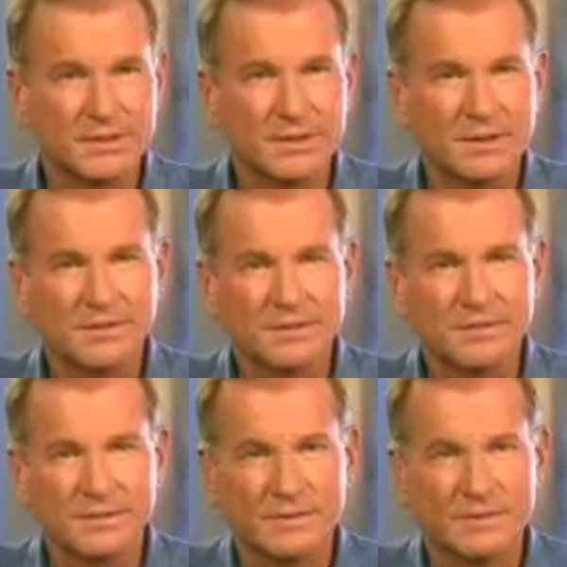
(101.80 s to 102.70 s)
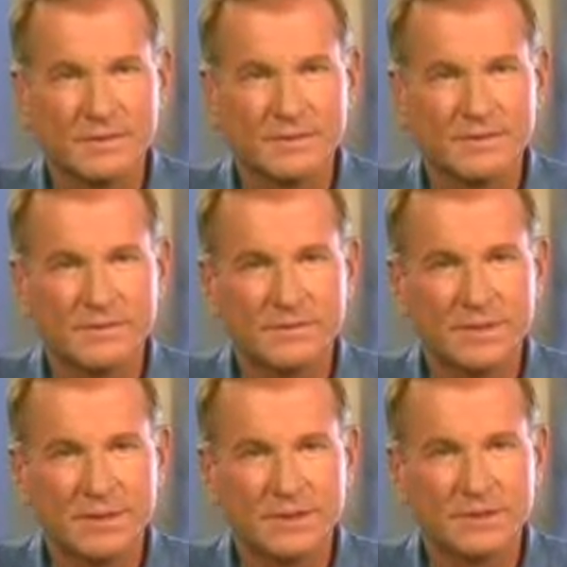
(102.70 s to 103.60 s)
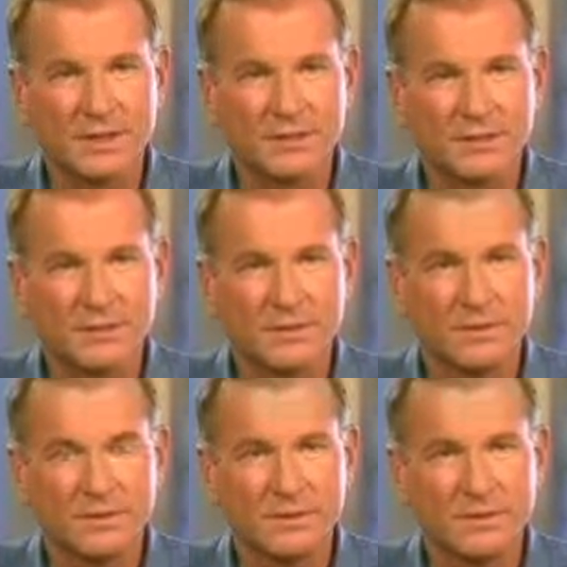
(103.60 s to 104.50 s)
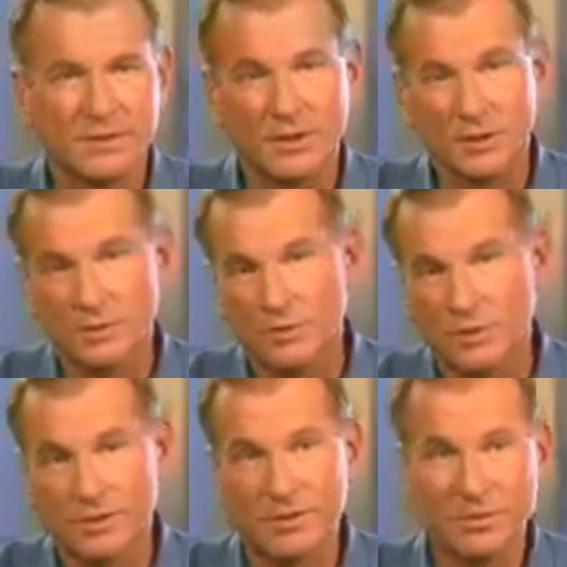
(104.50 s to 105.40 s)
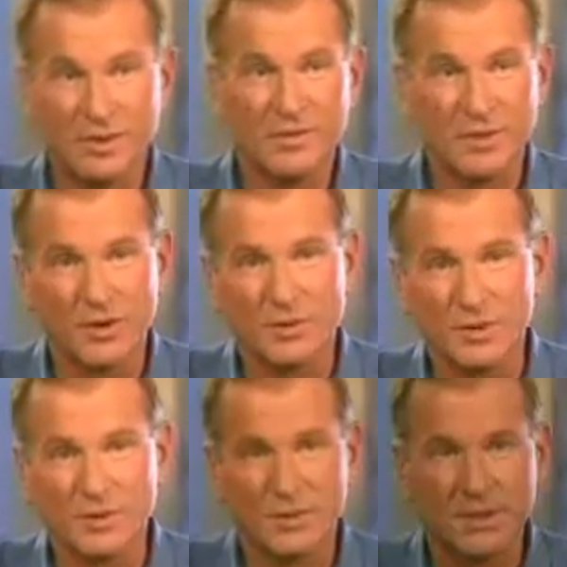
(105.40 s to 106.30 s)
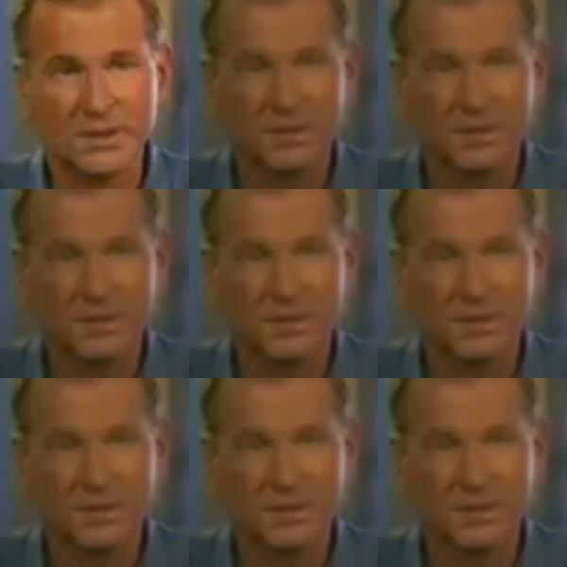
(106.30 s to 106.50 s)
if somebody's not in control, either whether they're above me or below me.